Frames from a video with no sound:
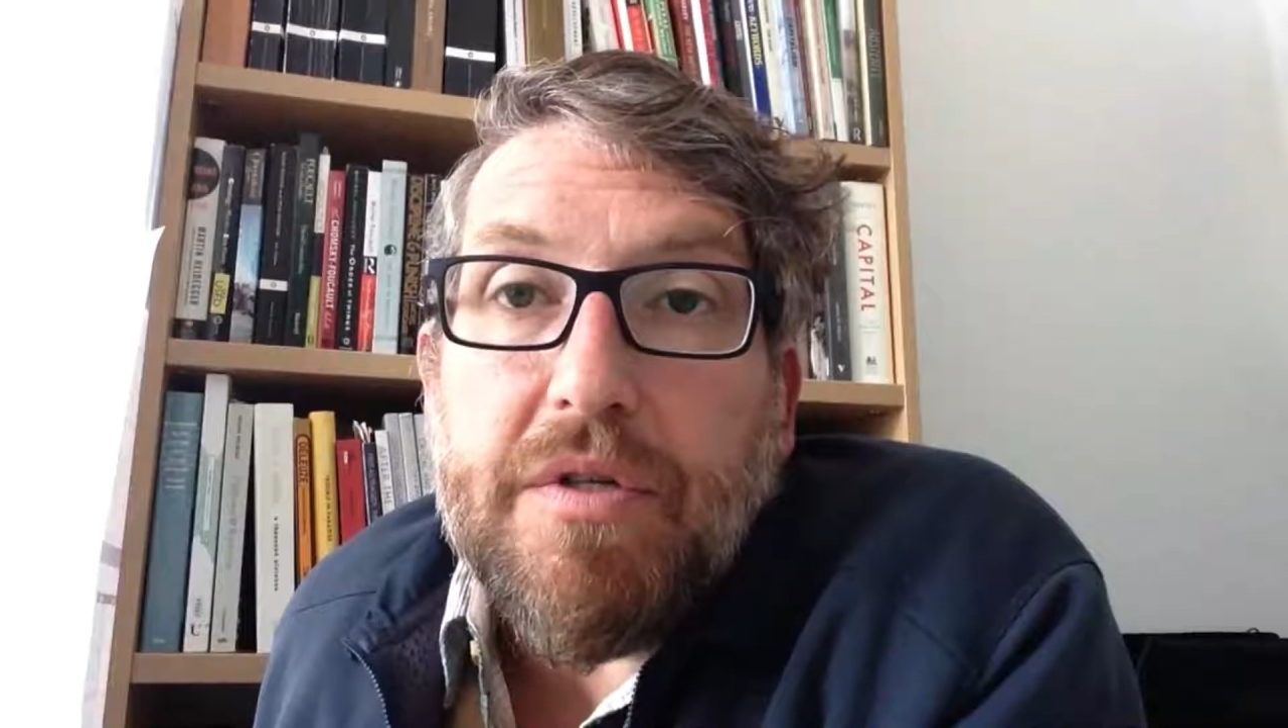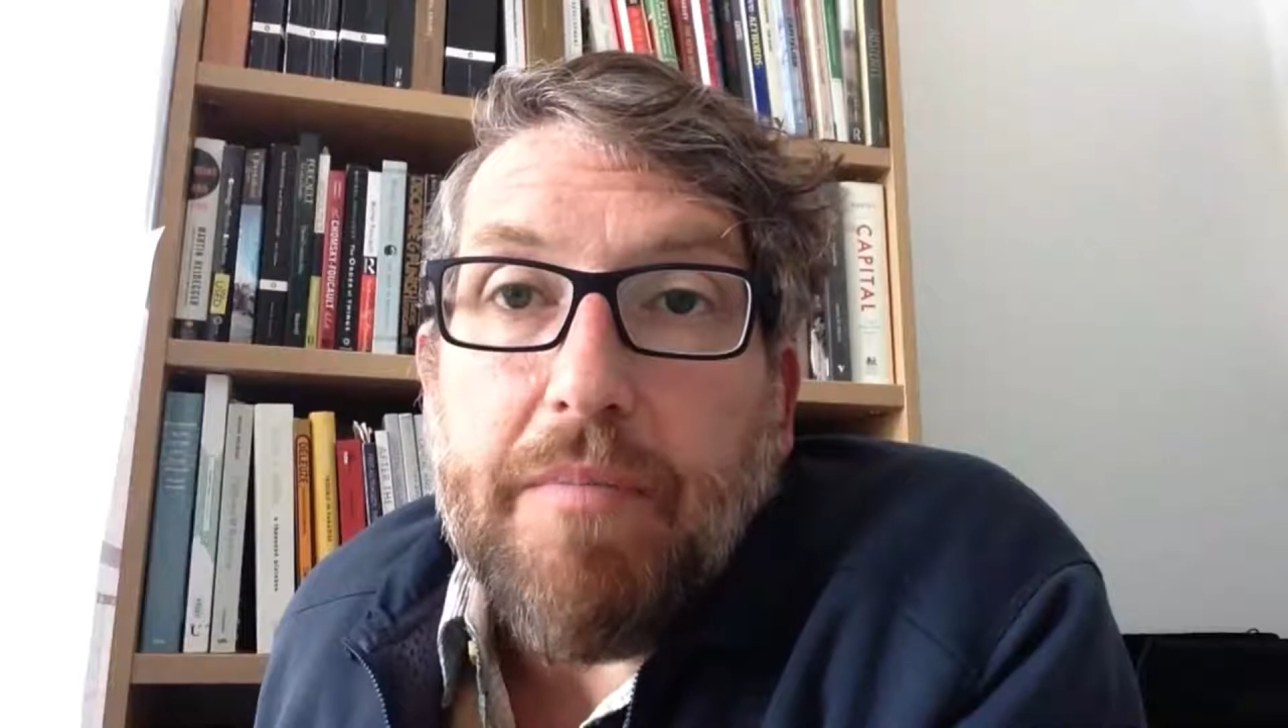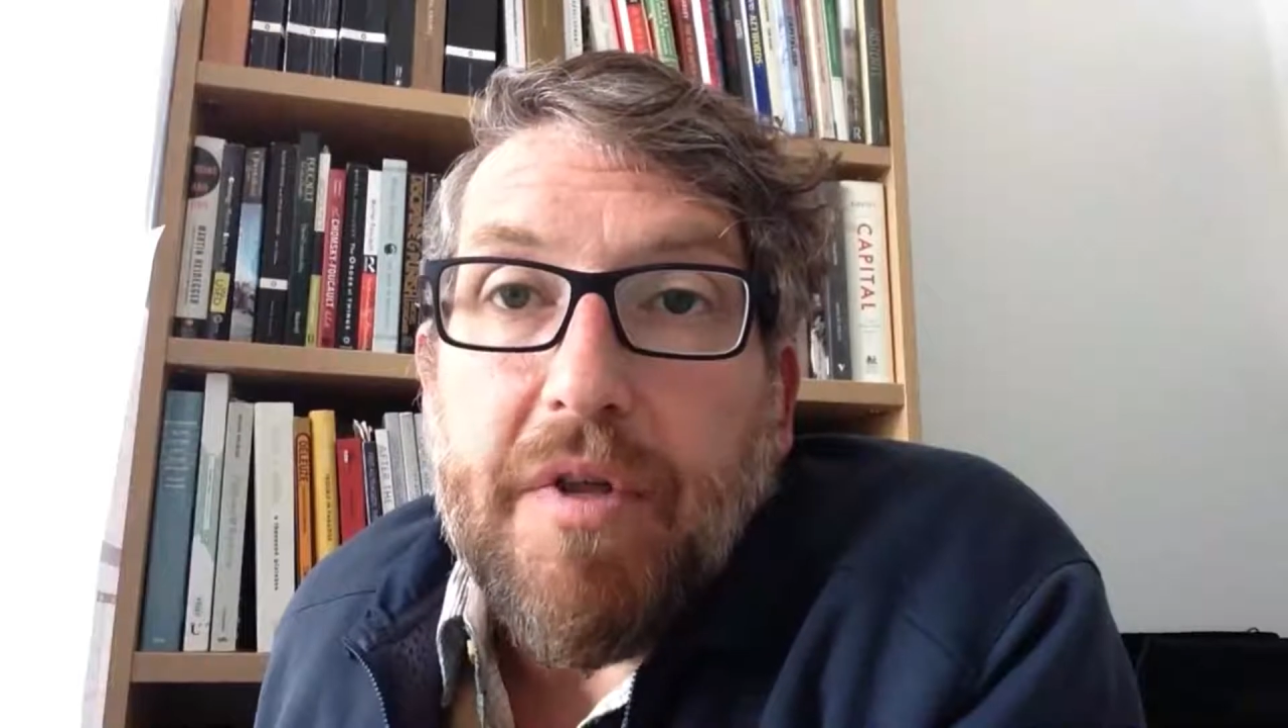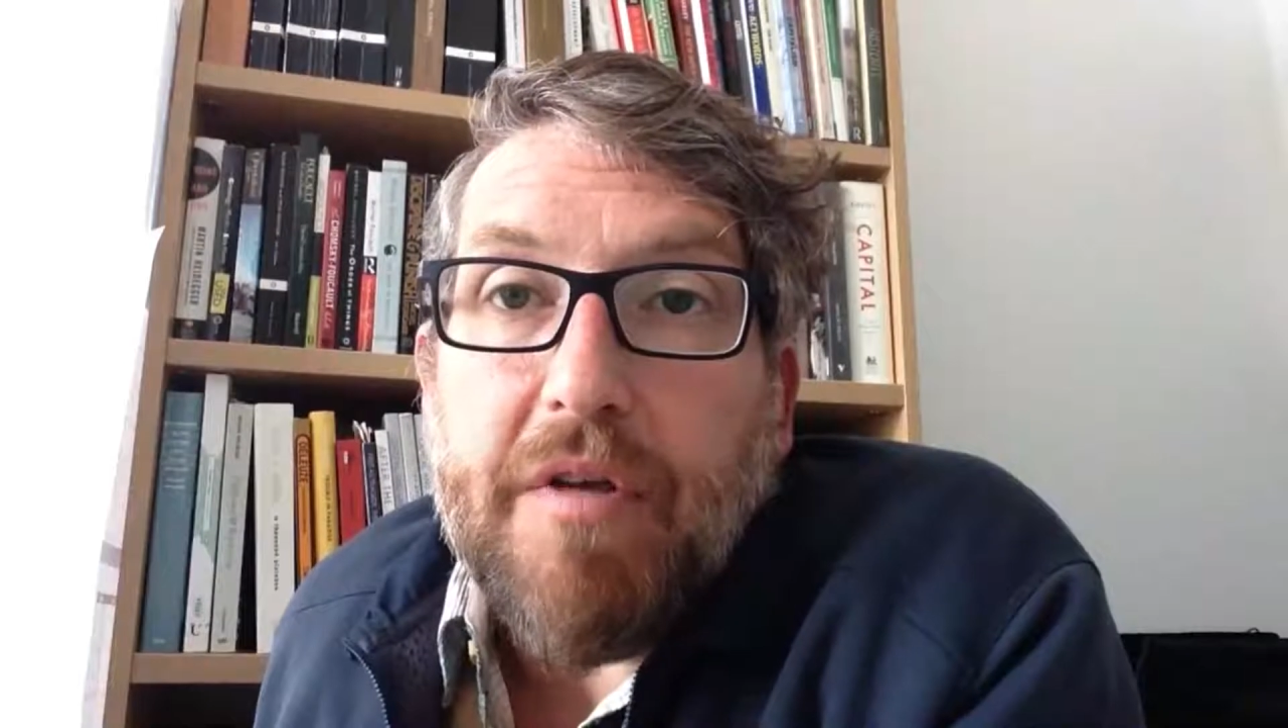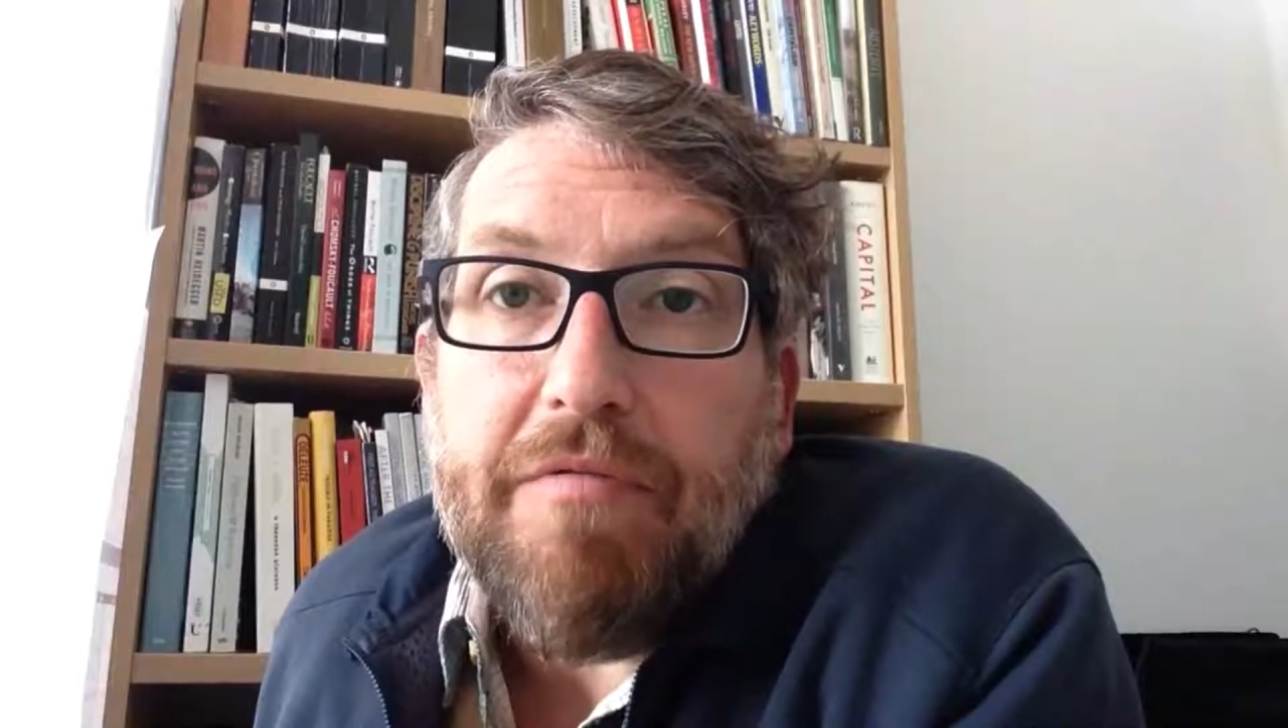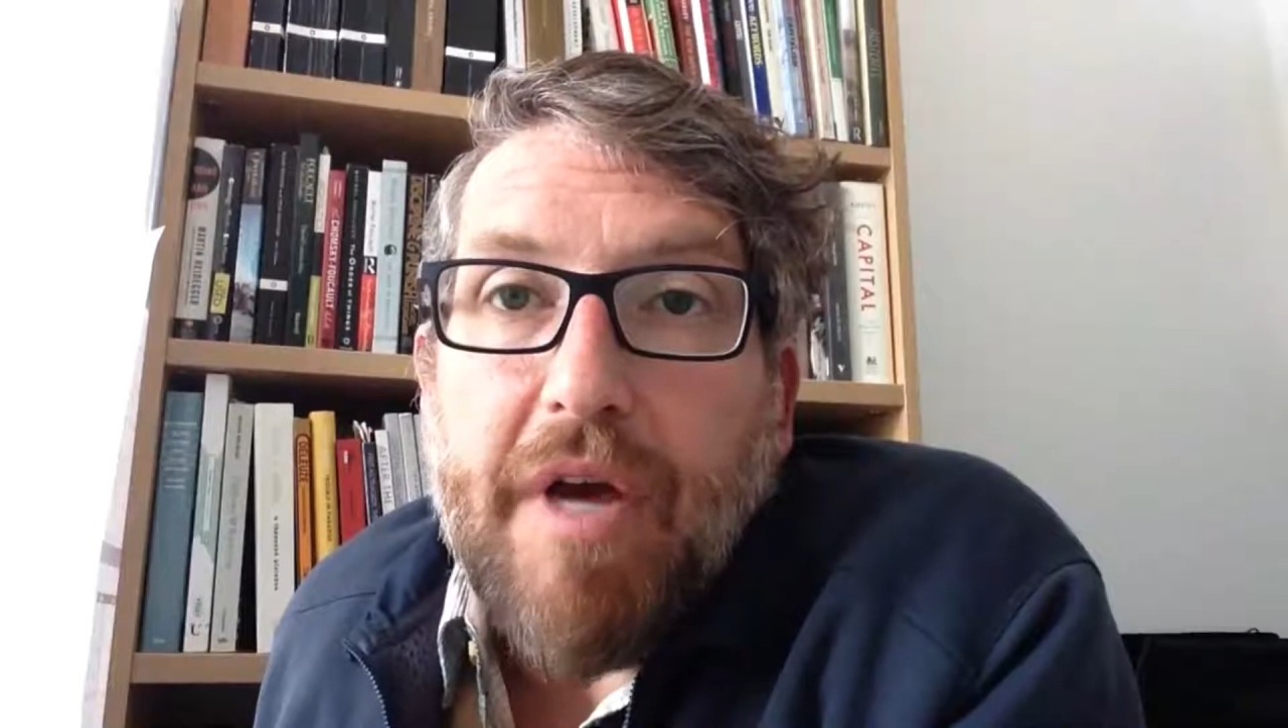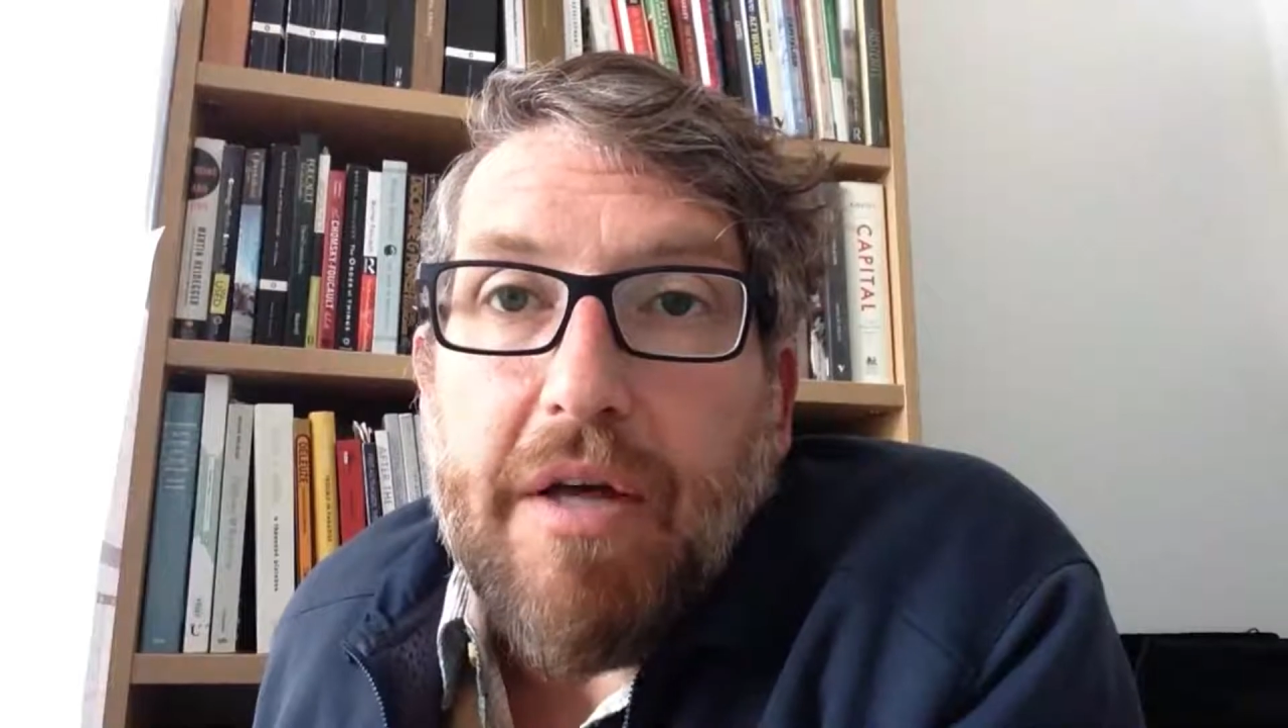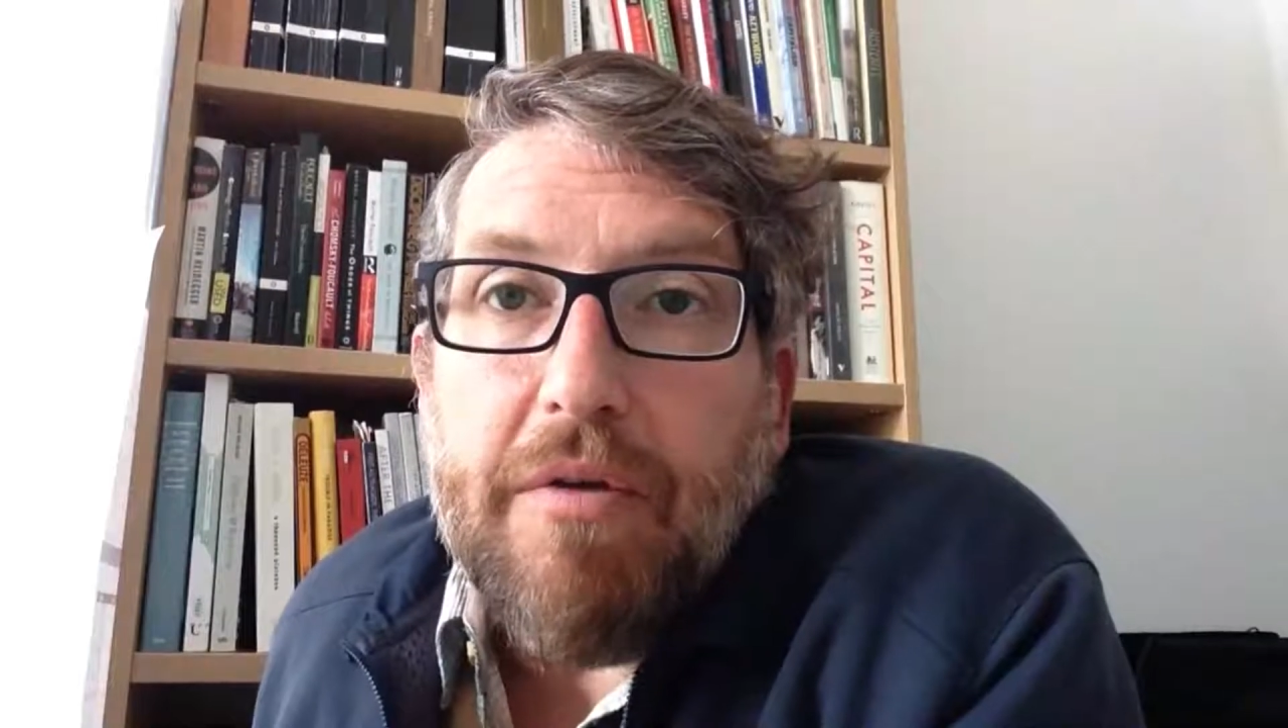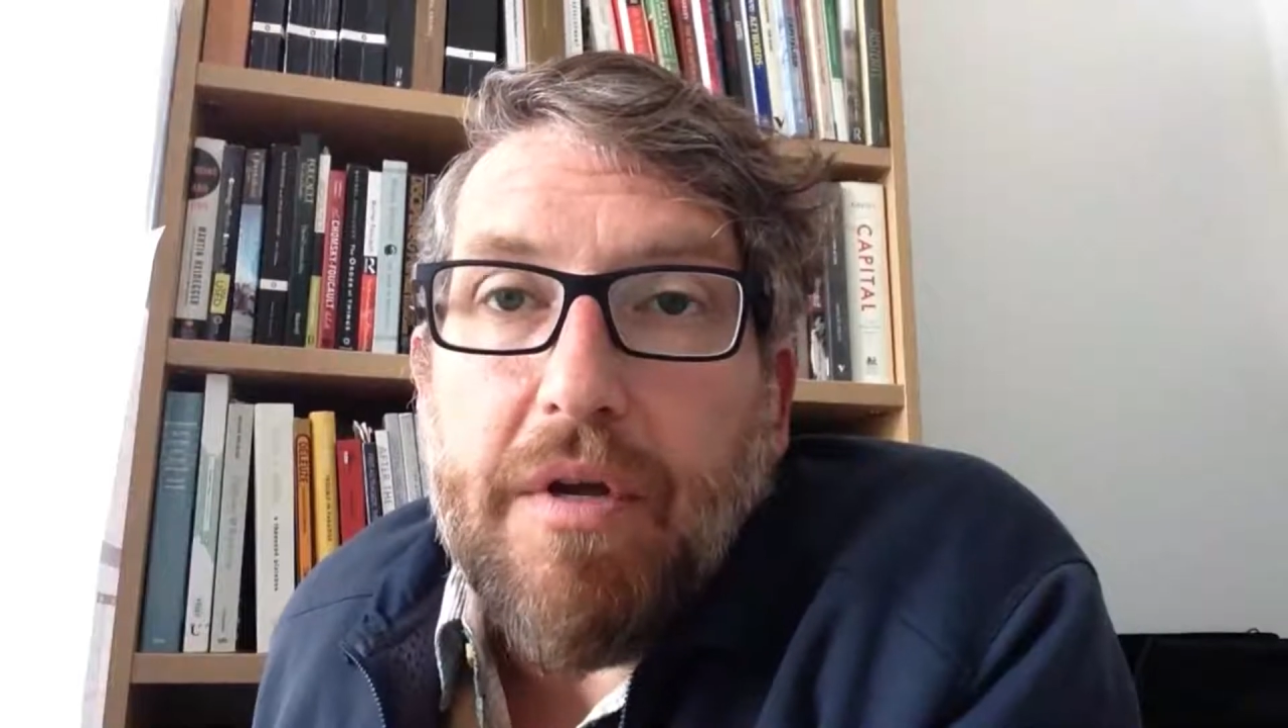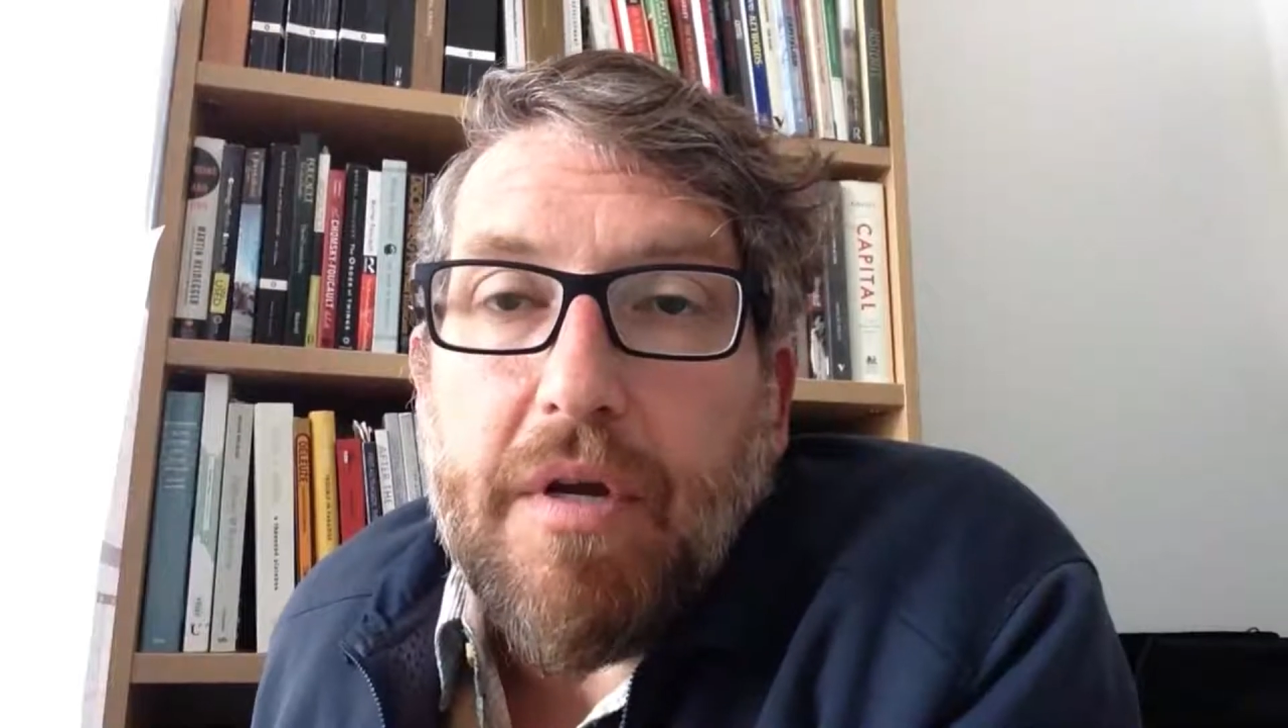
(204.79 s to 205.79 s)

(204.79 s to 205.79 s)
something of value